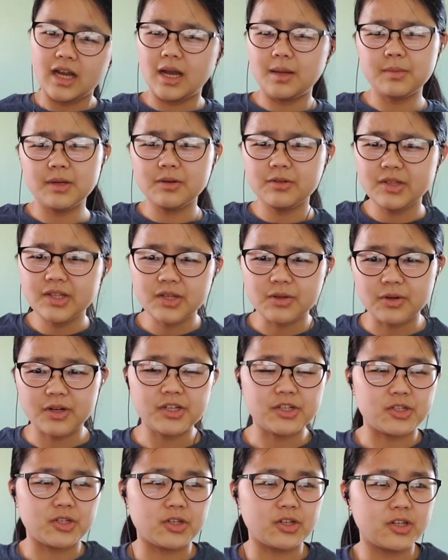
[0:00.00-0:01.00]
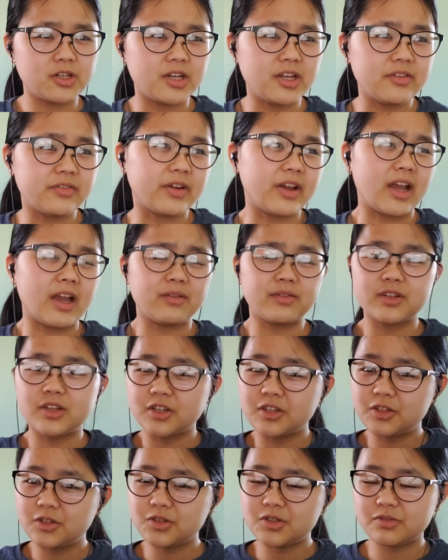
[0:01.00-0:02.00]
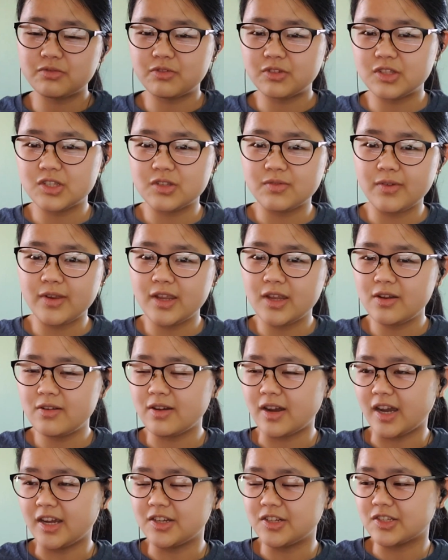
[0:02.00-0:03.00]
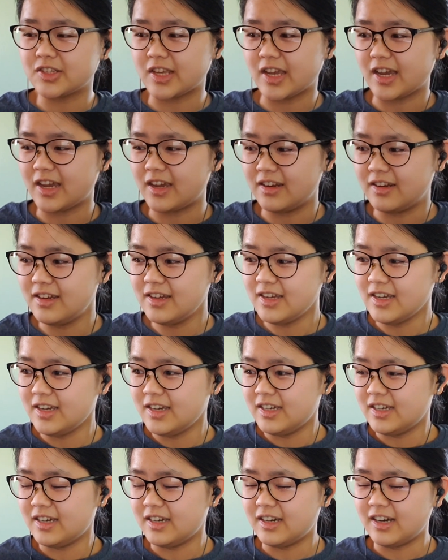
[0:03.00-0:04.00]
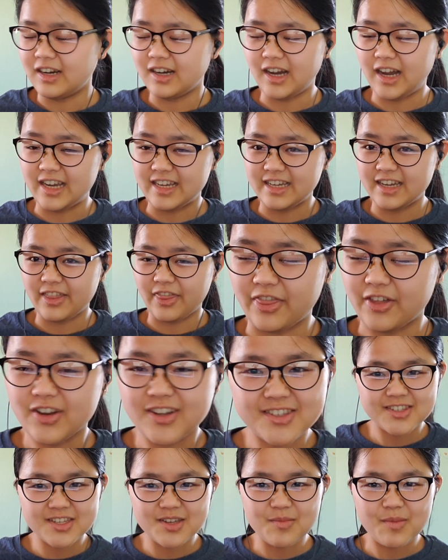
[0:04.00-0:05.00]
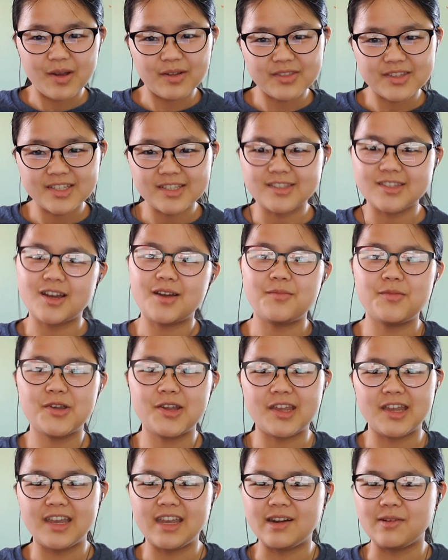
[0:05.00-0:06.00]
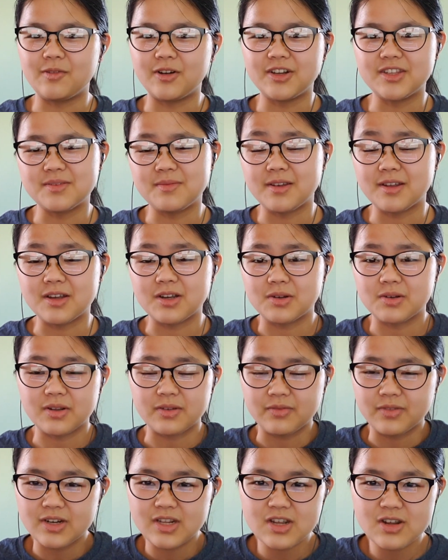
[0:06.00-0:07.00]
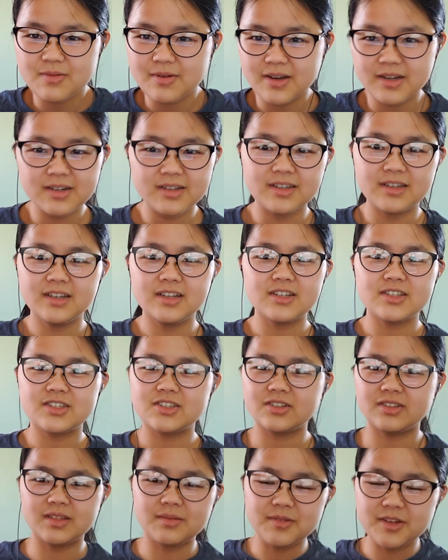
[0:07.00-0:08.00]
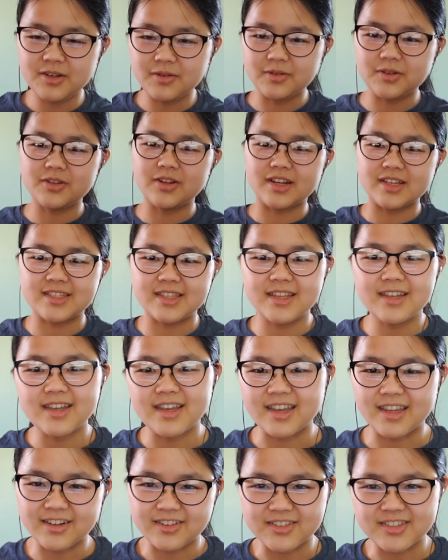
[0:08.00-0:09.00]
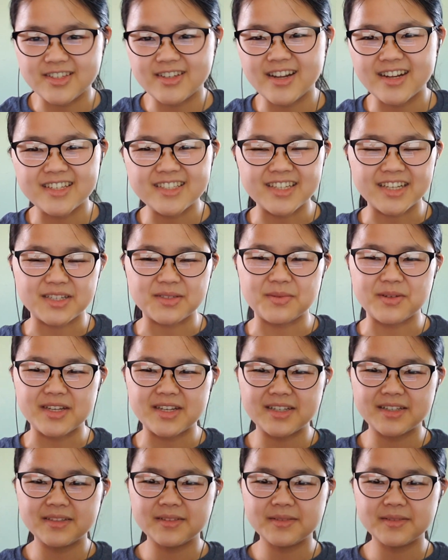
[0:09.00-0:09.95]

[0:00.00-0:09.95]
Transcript: I'm not really quite sure if I have a conclusion for this video. I just had thoughts about this topic and wanted to make a quick video about it. So let me know what you guys think, and I'll see you guys next week.